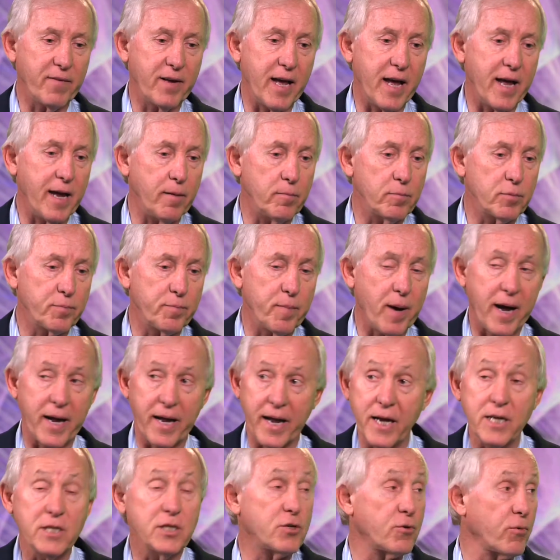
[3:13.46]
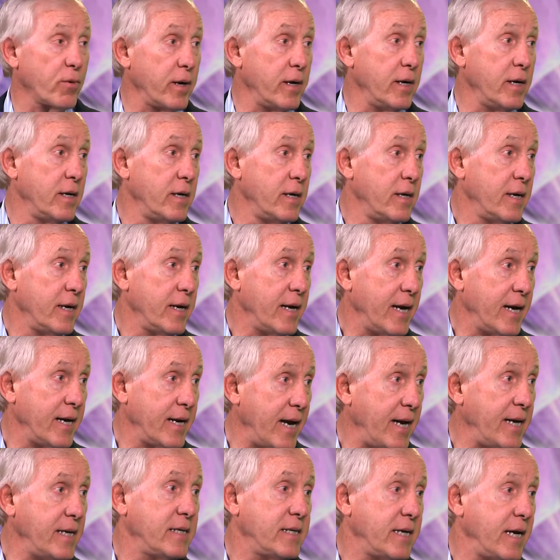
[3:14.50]
games by injury in
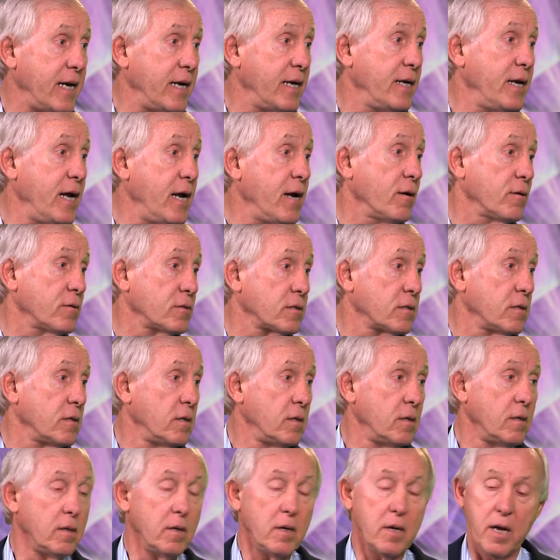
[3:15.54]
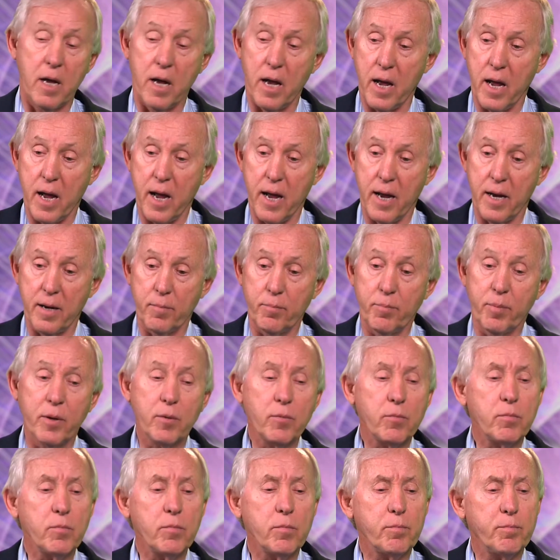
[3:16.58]
18 years. And
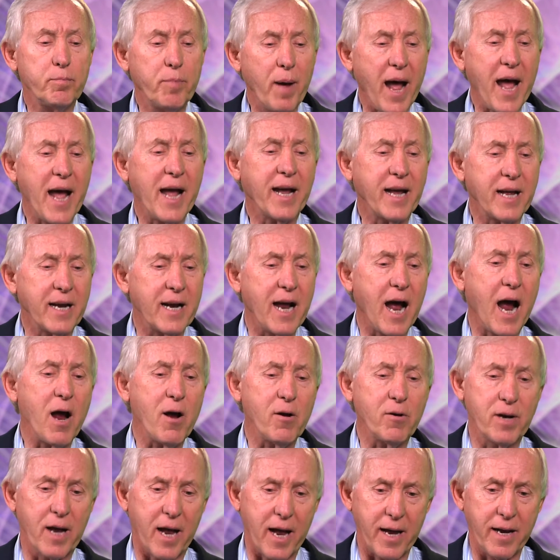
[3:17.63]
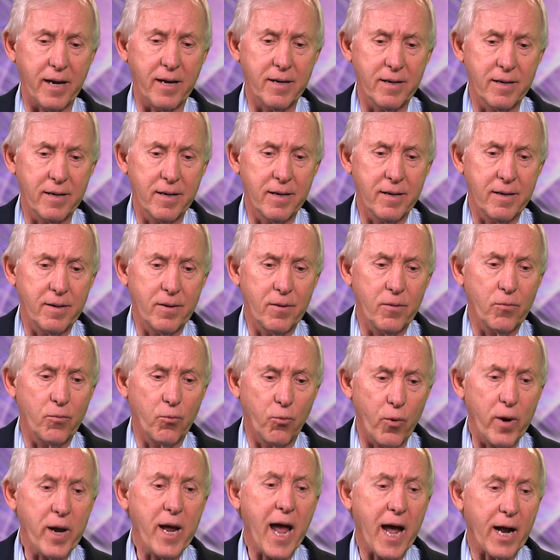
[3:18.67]
but back in our day,
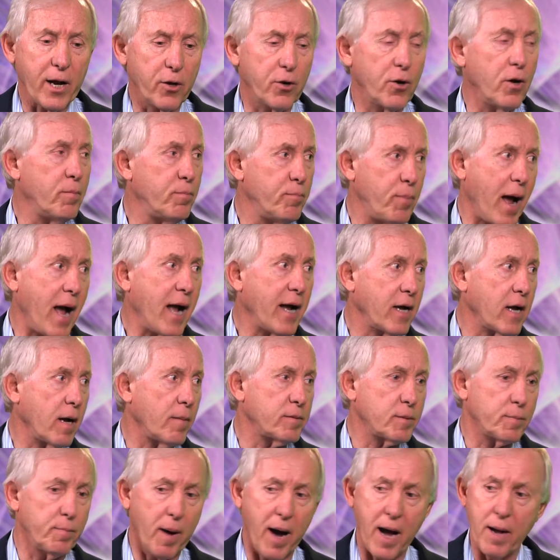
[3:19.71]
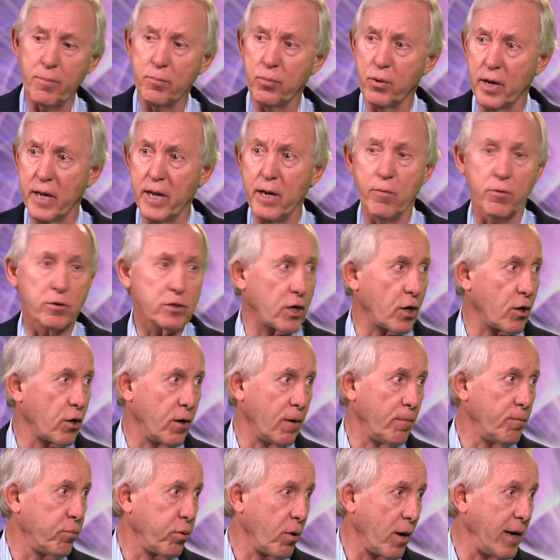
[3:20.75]
we had good backups. Bob Lee was a
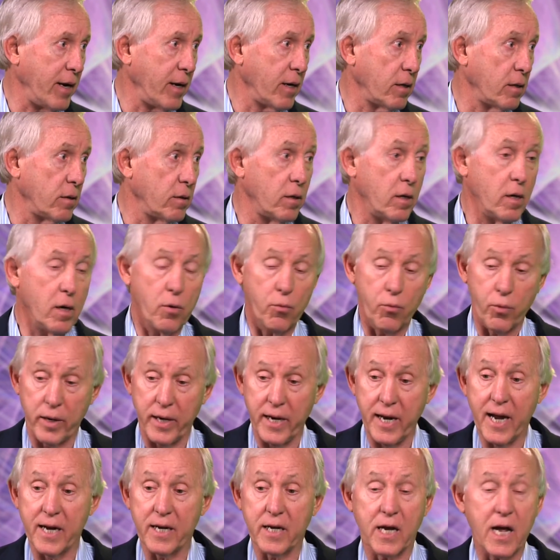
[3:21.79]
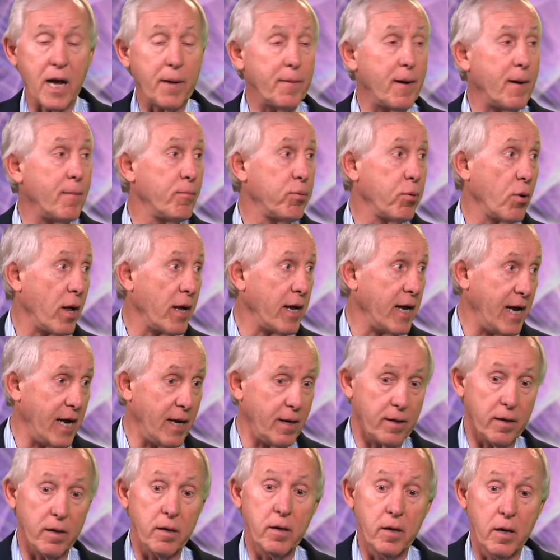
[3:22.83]
good player. When he had to come in and play,
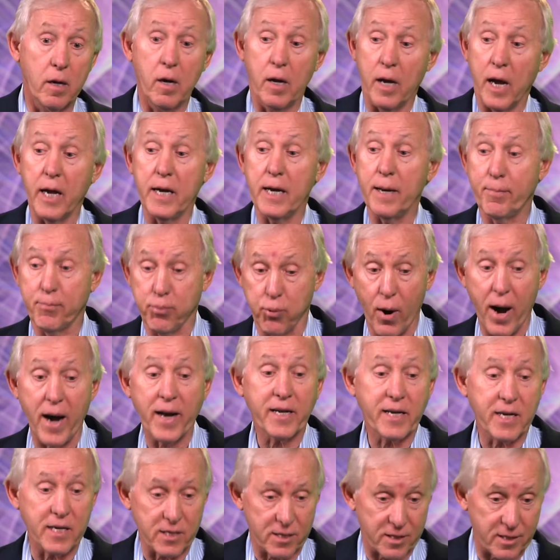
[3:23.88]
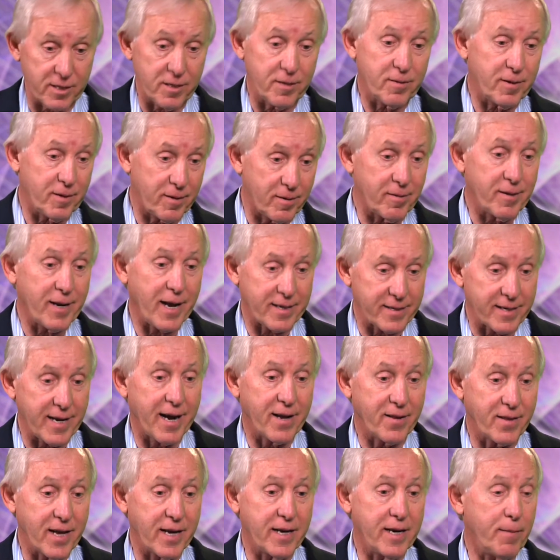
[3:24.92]
he and he practiced
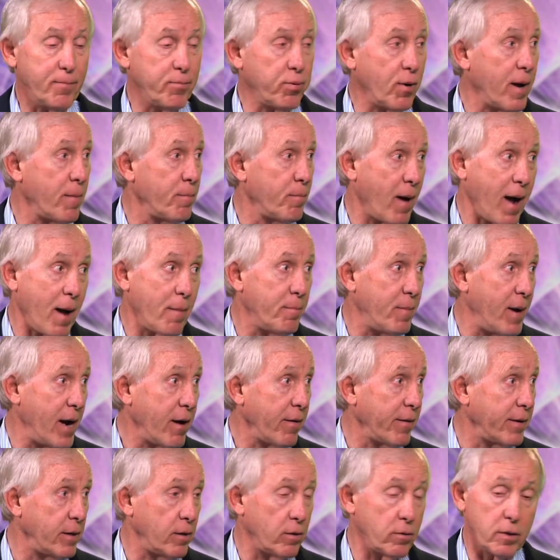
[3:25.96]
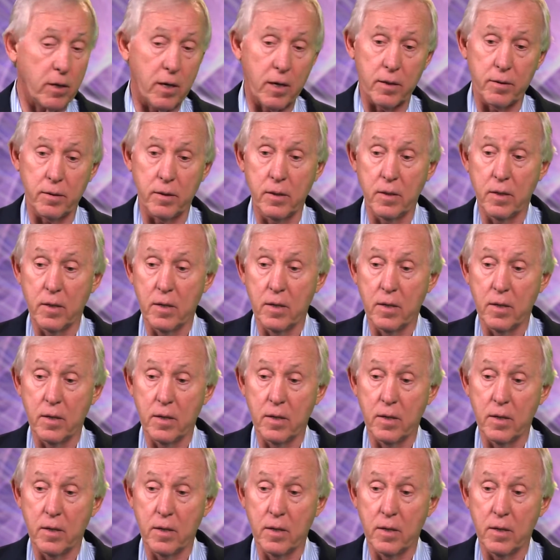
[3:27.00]
like that. And he played Bob Berry. Uh,